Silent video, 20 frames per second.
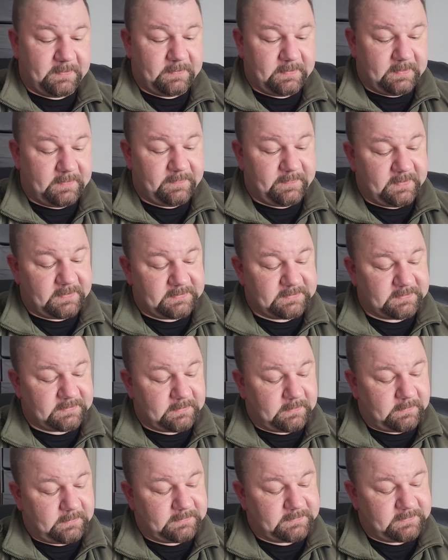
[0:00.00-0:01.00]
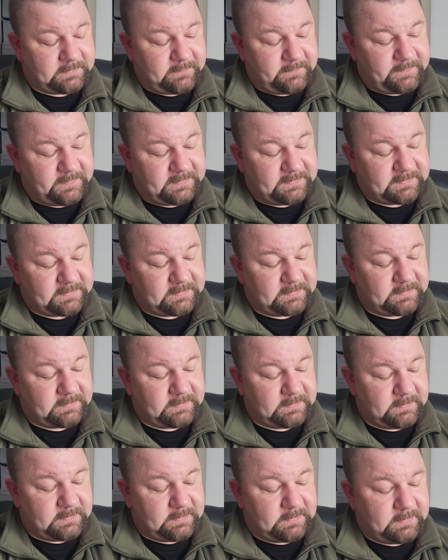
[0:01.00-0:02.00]
and there's also this
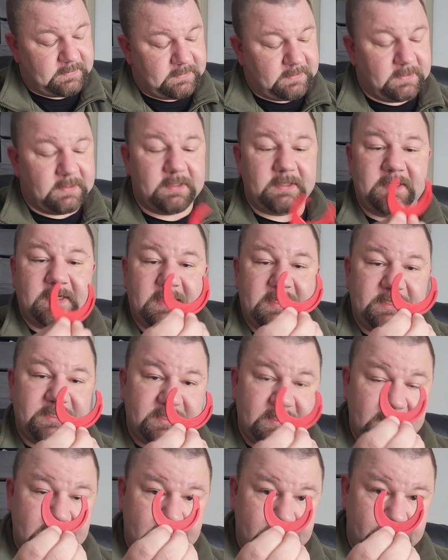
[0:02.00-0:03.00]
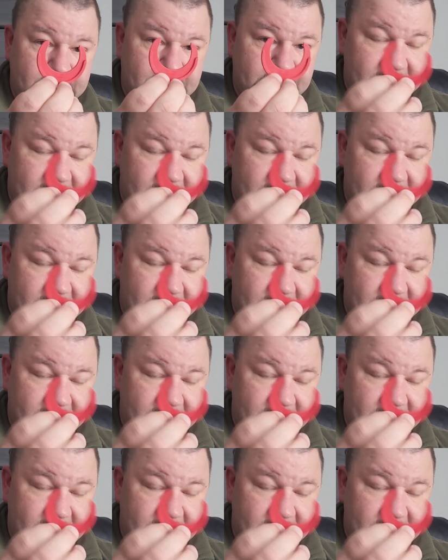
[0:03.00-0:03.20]
gauge here.